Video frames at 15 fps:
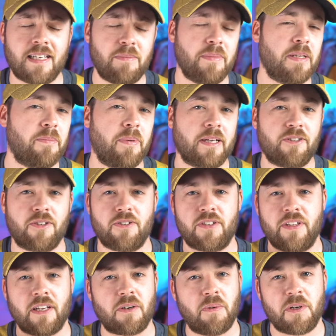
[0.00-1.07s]
sending me the pictures
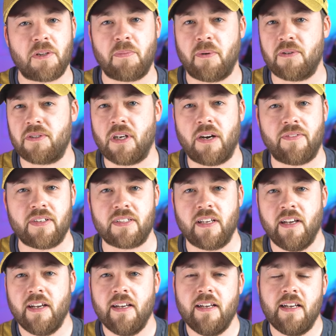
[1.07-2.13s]
and then going to the post office
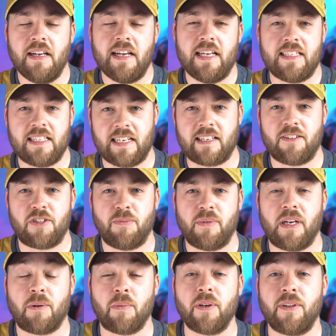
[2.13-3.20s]
and sending it to
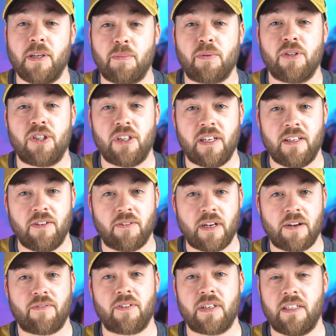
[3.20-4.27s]
me. I really appreciate your
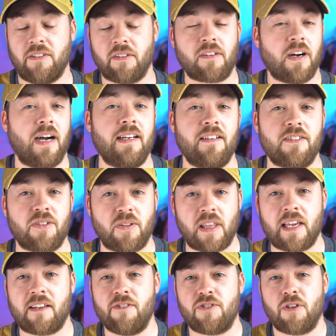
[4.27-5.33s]
effort and your kindness, so
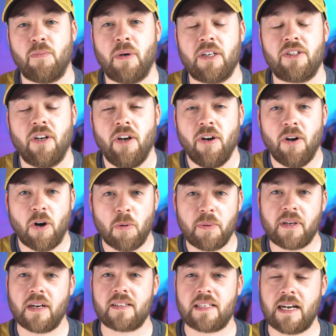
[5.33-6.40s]
thank you so much. Hope
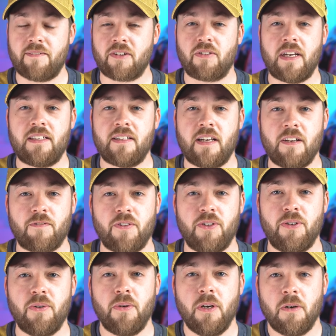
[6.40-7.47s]
you guys are having a great day. If you're
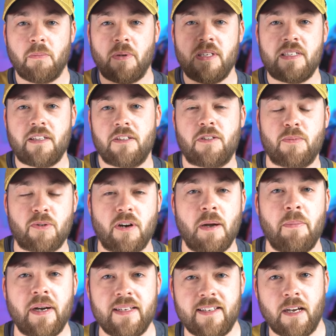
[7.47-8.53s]
new, please hit the
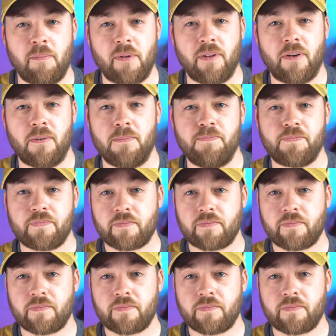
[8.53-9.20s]
subscribe button down below.